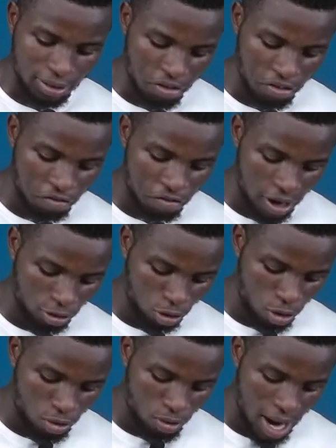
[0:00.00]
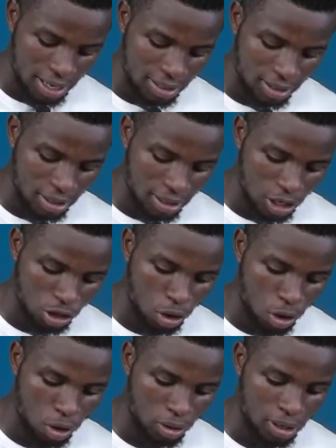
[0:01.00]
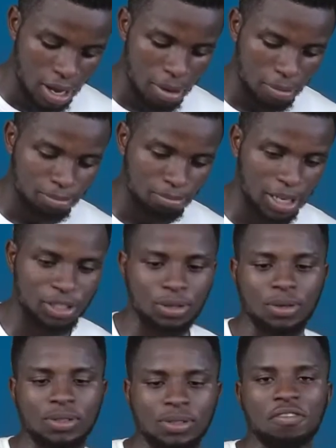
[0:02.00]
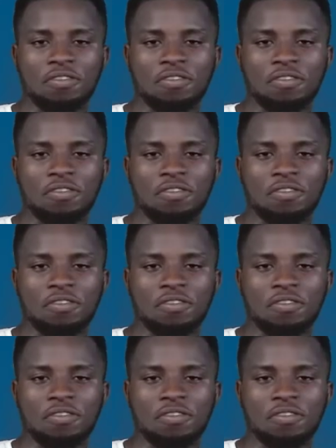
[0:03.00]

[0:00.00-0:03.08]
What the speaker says: the factorization method.